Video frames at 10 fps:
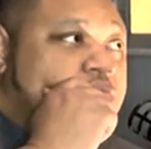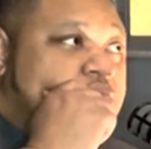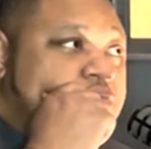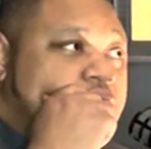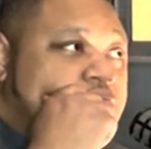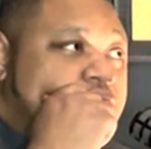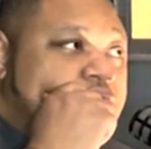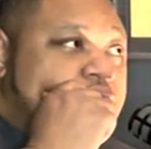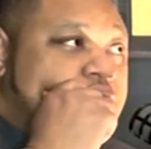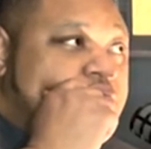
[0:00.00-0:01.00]

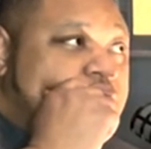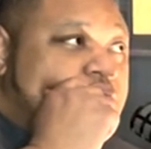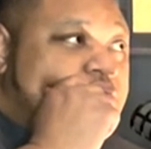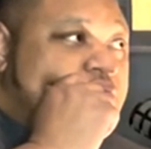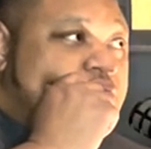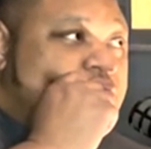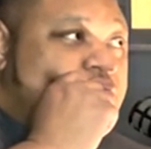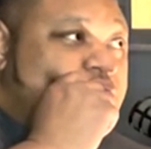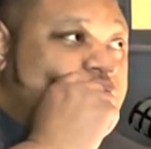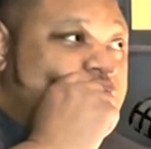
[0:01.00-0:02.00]

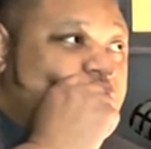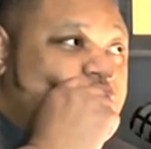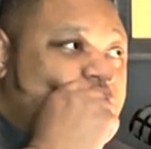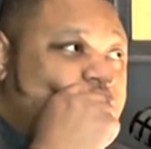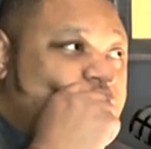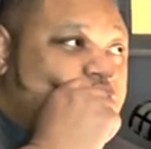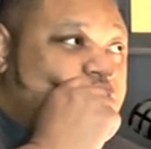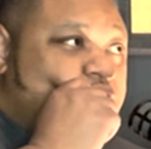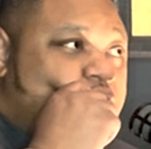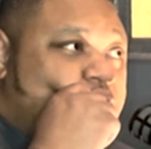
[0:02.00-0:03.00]

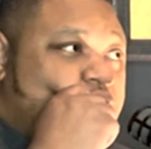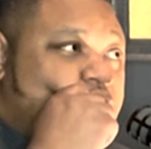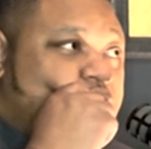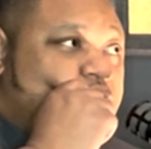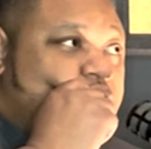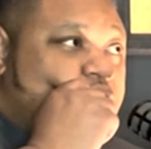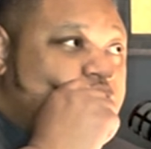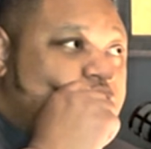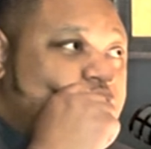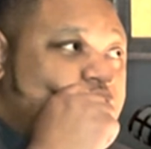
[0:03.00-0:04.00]

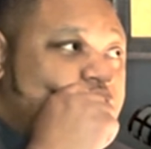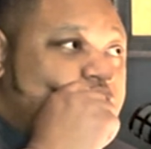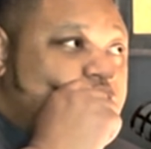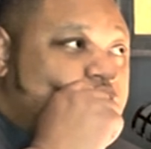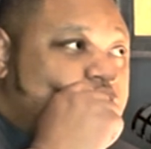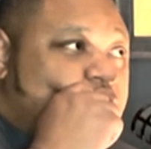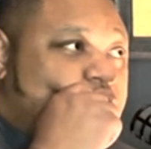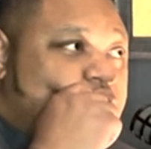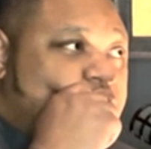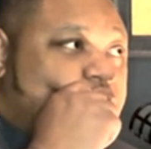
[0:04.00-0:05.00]

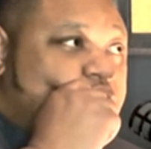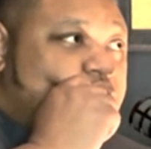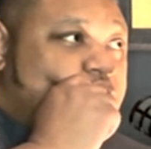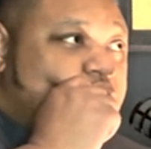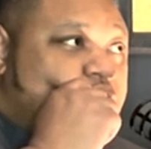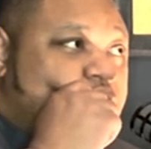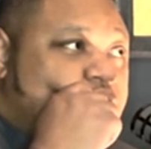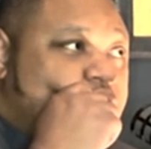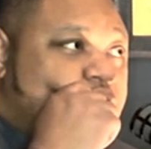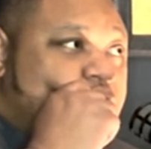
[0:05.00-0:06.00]

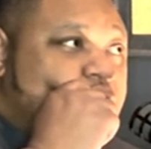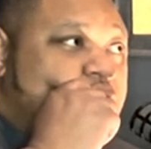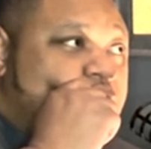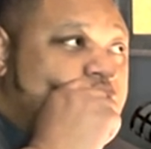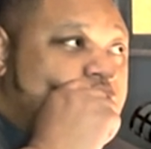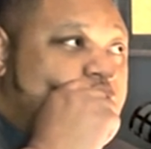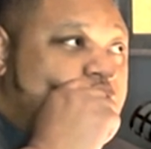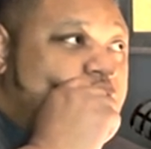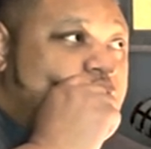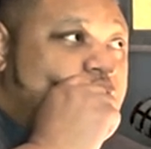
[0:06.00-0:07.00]

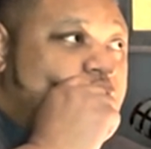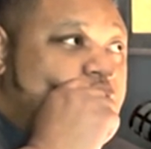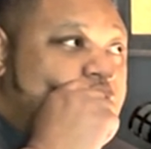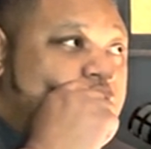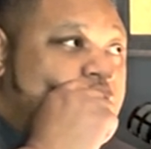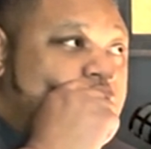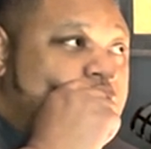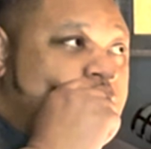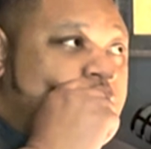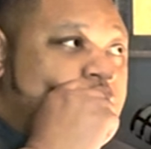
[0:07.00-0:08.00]
(not speaking)